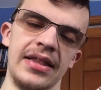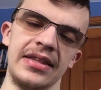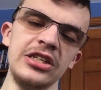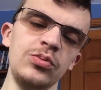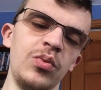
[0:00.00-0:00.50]

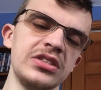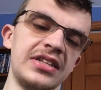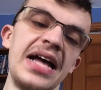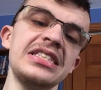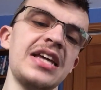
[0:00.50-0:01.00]
This was
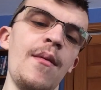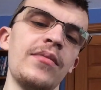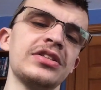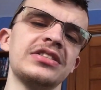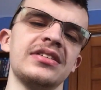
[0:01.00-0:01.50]
last
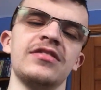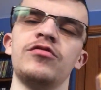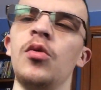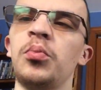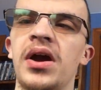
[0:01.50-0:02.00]
time it was
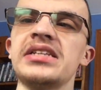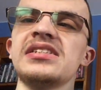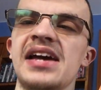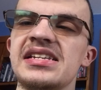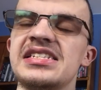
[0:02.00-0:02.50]
full
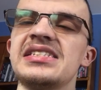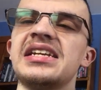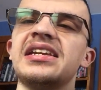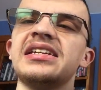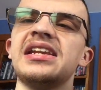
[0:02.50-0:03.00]
price
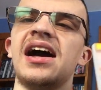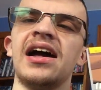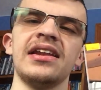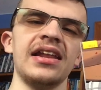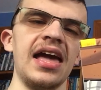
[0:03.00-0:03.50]

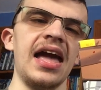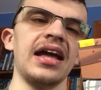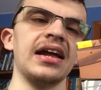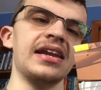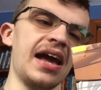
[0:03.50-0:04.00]
$19.99,
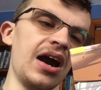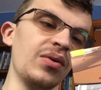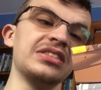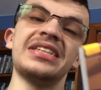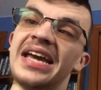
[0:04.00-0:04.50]
and
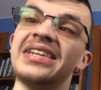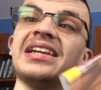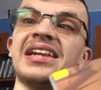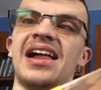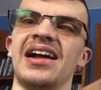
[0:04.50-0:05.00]
now it's
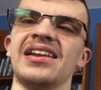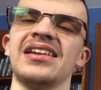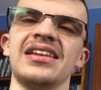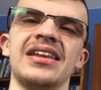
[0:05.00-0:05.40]
$10.99.